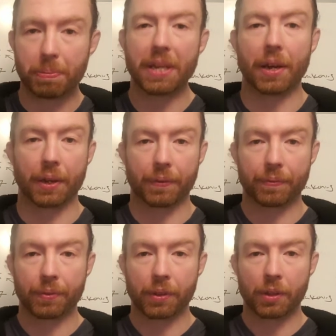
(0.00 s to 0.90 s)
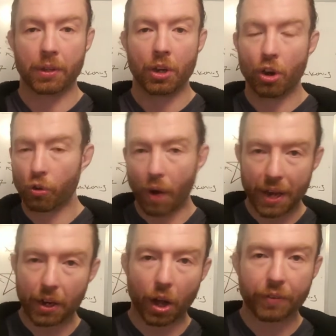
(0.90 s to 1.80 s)
being.
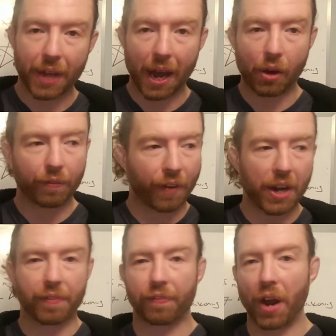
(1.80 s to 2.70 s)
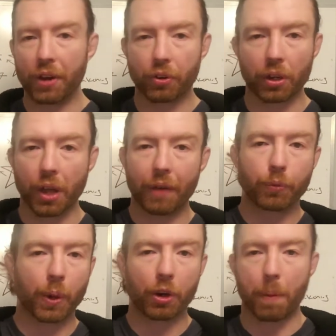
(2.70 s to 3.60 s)
Write it all down, find a friend or a
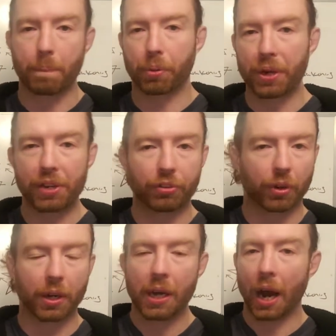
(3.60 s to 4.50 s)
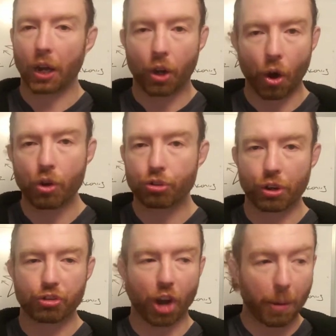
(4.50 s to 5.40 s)
loved one or a priest or a coach or
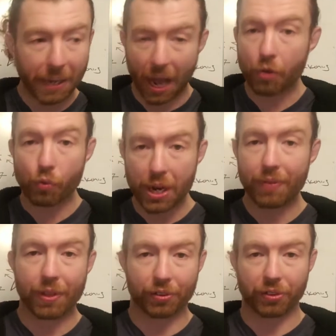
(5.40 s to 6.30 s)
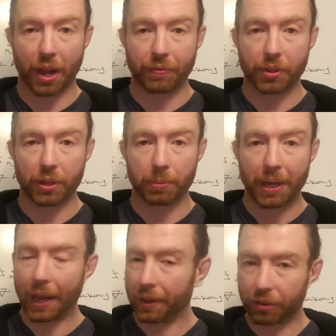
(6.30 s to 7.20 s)
a shaman, and read this stuff to them.
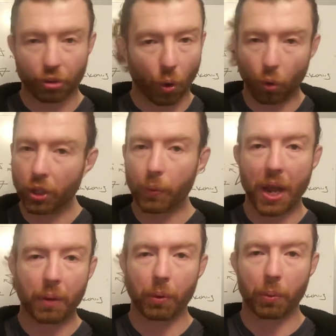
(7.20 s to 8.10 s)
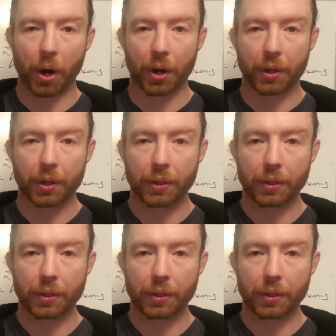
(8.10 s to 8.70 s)
It's the only way it will work.